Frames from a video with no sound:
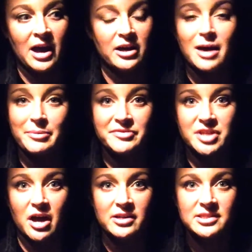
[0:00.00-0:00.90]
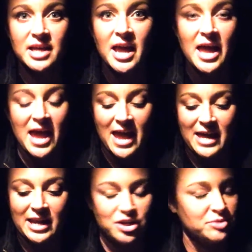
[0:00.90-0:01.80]
cup of sauce,
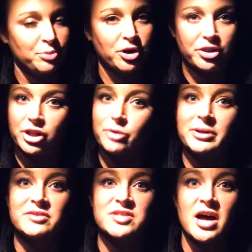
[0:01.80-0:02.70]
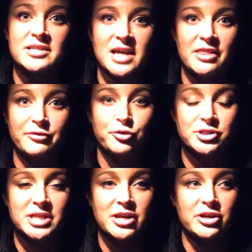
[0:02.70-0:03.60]
and I just put a little bit of sauce on the 4
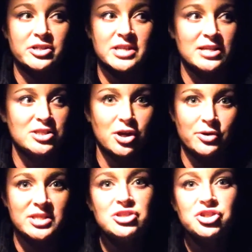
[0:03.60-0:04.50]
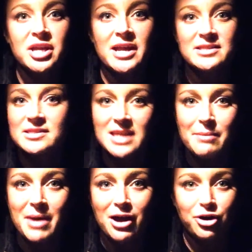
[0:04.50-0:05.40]
tenders. And so essentially it's the same
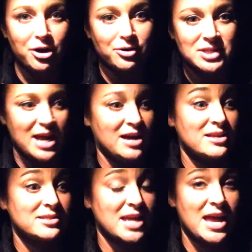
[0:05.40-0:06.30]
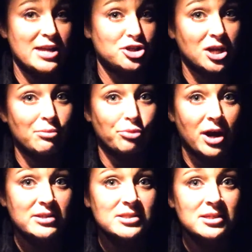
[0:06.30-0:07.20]
macros as a chicken
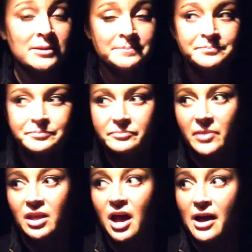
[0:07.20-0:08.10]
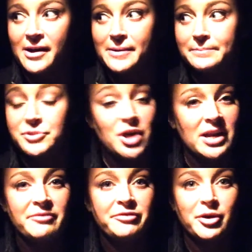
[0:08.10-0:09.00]
breast. So I
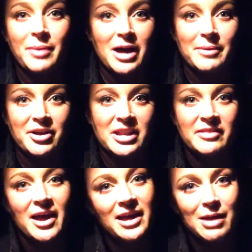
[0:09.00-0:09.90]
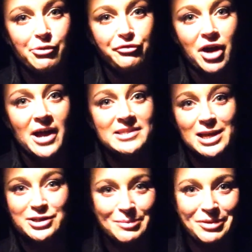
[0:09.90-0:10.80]
didn't feel bad about eating that. It came with fries.
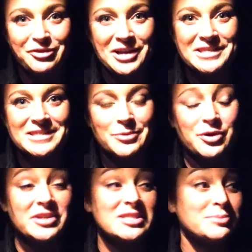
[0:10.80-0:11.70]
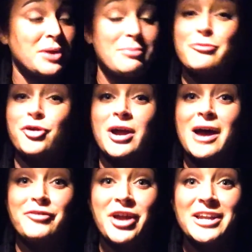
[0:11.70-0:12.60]
I dumped the fries on someone else's plate before I
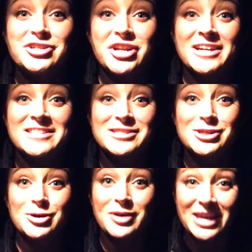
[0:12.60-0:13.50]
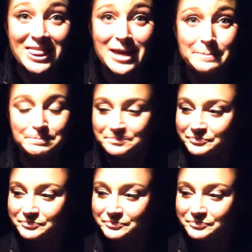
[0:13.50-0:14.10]
ever had a chance to eat them.